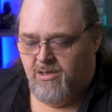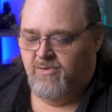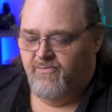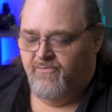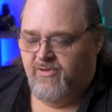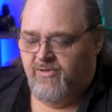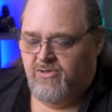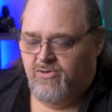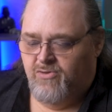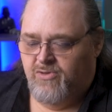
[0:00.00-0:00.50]
but if
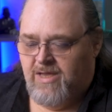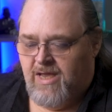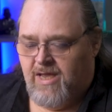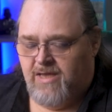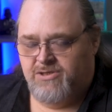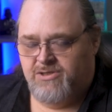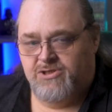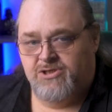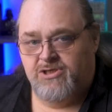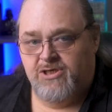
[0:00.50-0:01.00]
I do
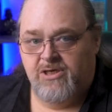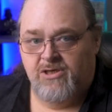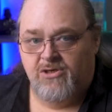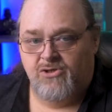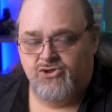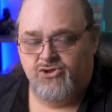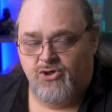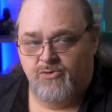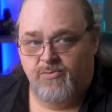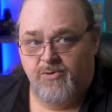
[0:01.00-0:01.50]
dash G, it'll
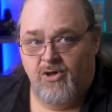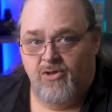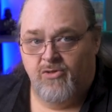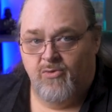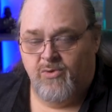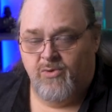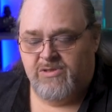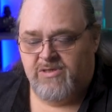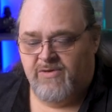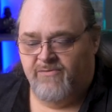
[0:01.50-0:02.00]
show me all the
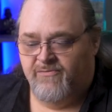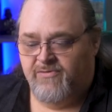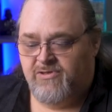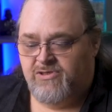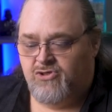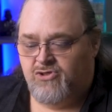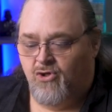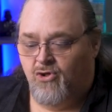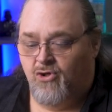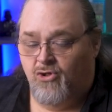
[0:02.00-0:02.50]
ones I've
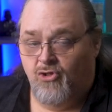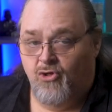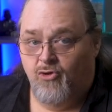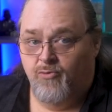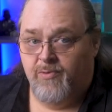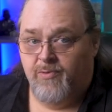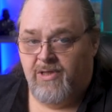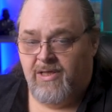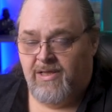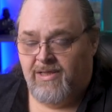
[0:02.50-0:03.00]
installed
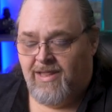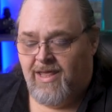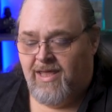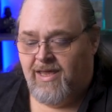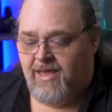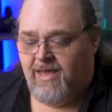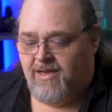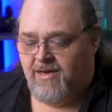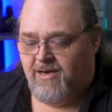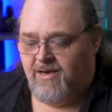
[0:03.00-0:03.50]
globally,
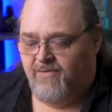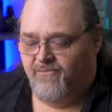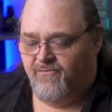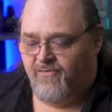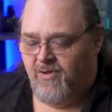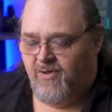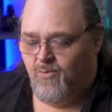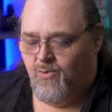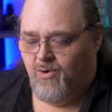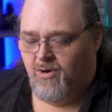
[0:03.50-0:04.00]
like Entity
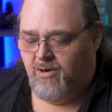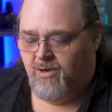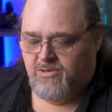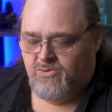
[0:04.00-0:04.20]
Framework.